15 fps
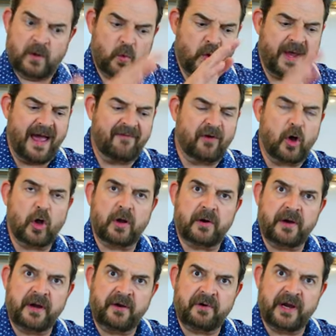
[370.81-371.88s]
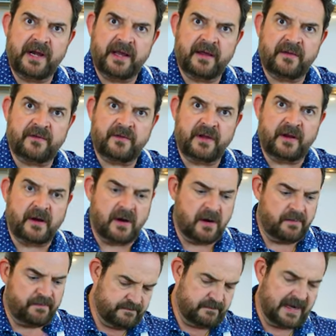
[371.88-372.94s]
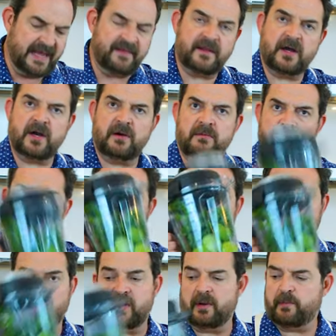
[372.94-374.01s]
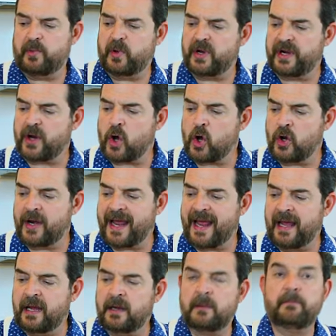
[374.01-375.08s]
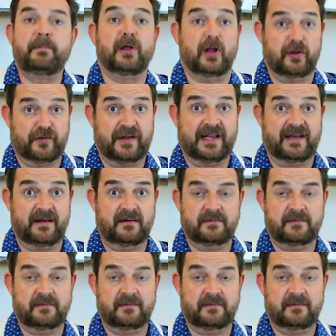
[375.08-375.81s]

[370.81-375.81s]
We have all our ingredients in our blender. I'm gonna put it on and pulse it.